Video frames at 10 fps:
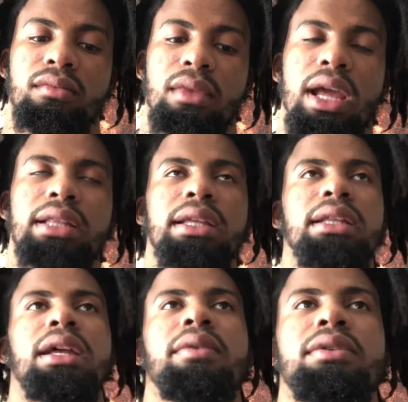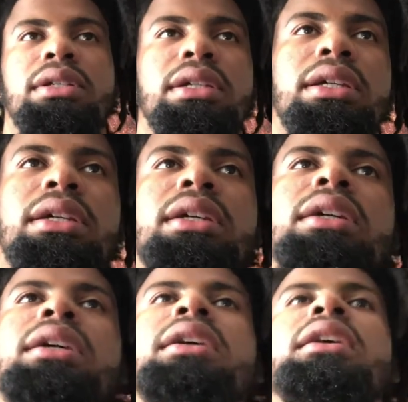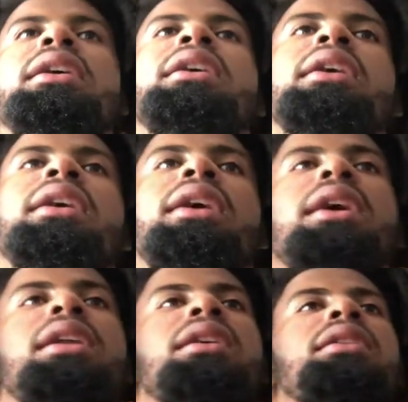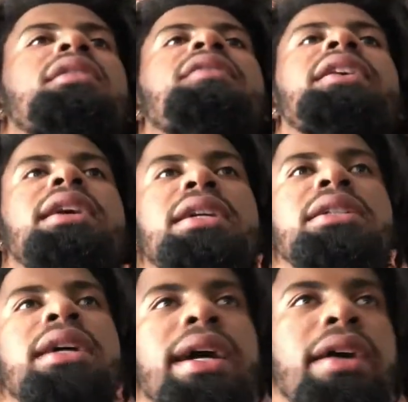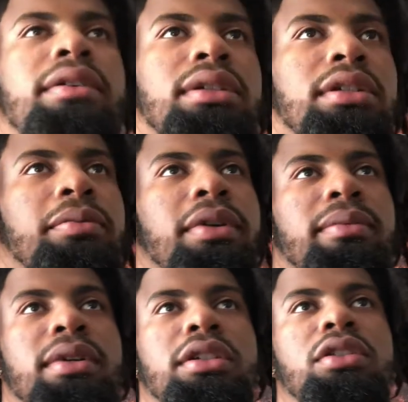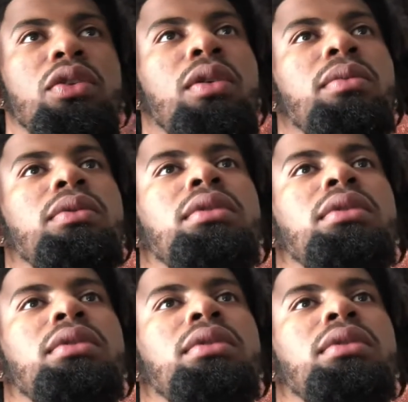I think that was it. Any other vacation I had was just pretty much normal.